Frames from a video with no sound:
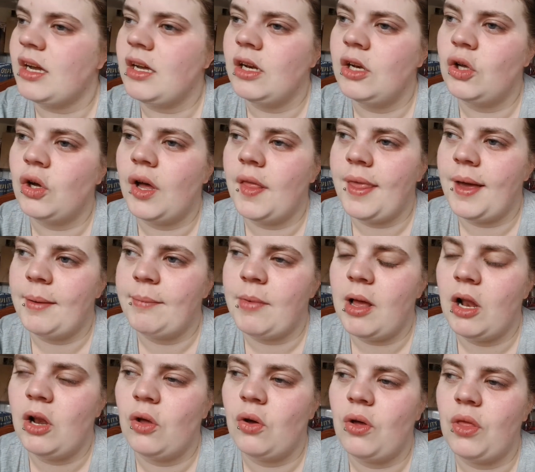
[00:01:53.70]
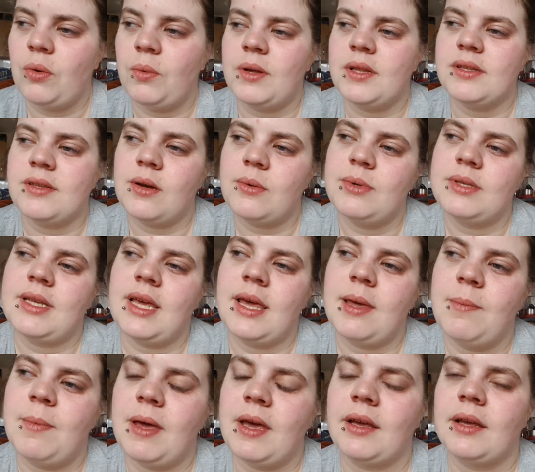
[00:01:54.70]
a lot of them, a lot of the ones that I was
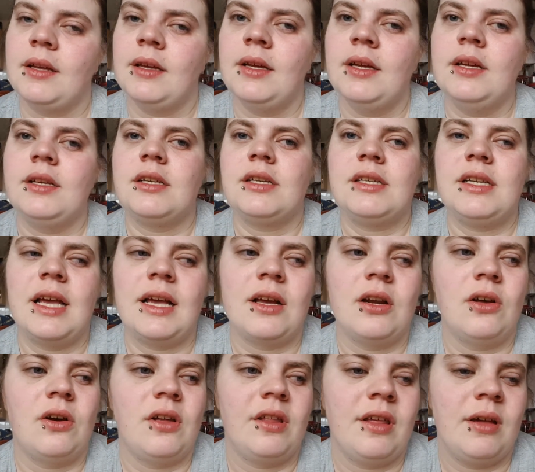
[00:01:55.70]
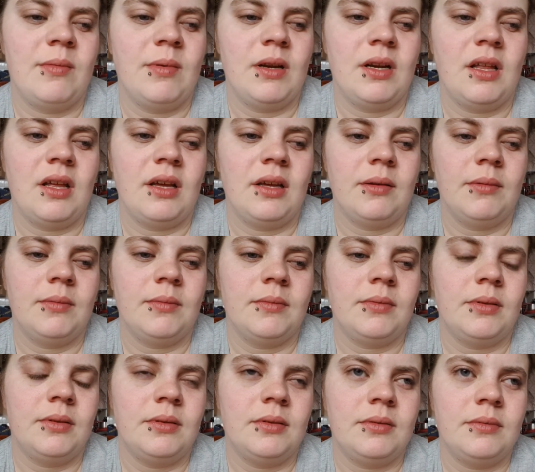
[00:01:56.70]
keeping, just take a lot of them and like
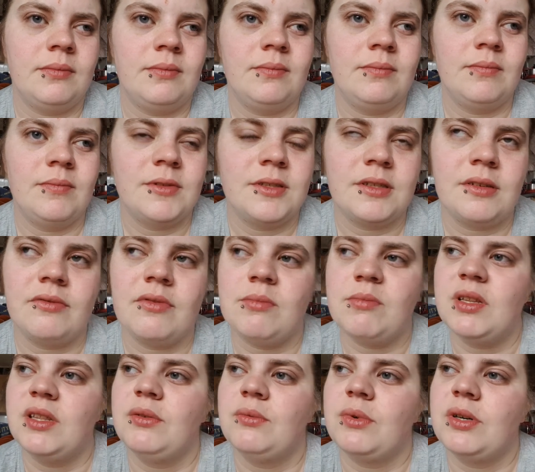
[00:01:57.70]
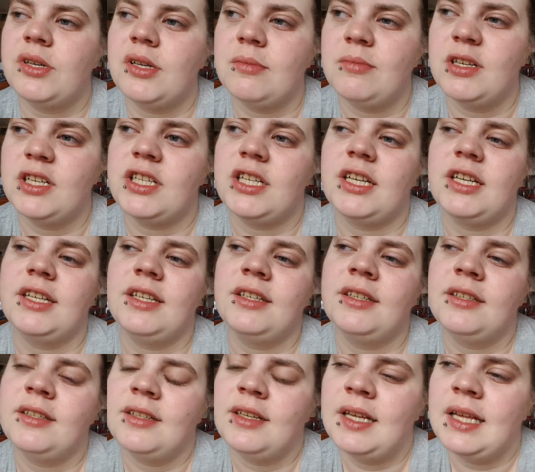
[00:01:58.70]
shove them in the washing
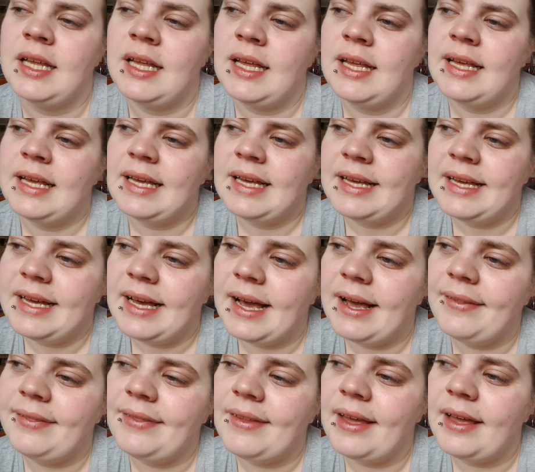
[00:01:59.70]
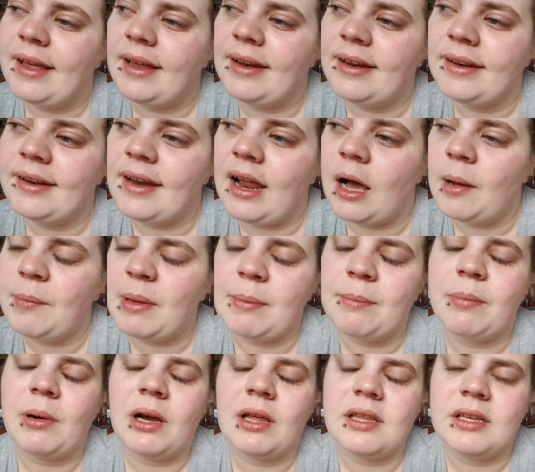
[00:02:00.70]
machine. And then, I
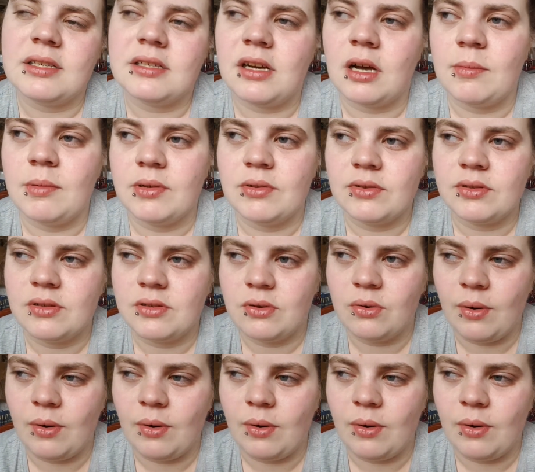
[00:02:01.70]
mean, by this time it was